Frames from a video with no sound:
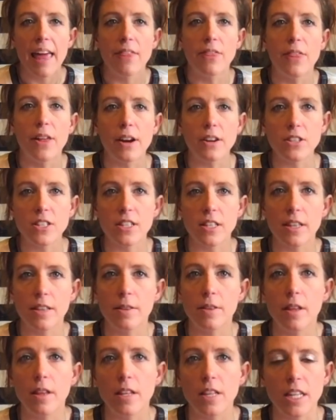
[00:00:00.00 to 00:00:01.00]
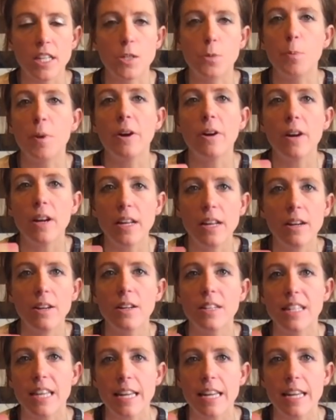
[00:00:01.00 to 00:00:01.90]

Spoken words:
there's like spirit here is